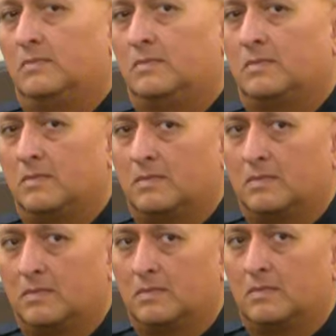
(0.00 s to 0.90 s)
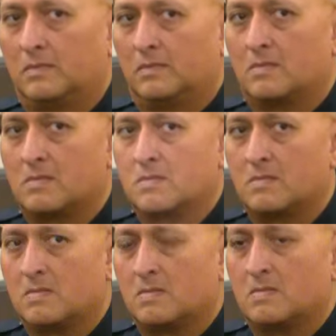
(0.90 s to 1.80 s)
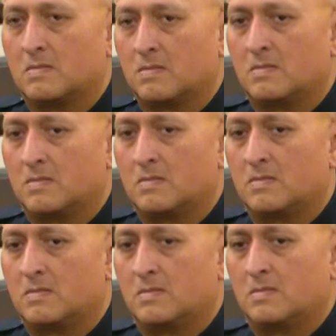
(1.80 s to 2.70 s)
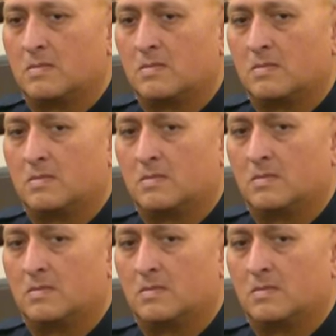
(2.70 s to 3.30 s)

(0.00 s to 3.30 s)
(not speaking)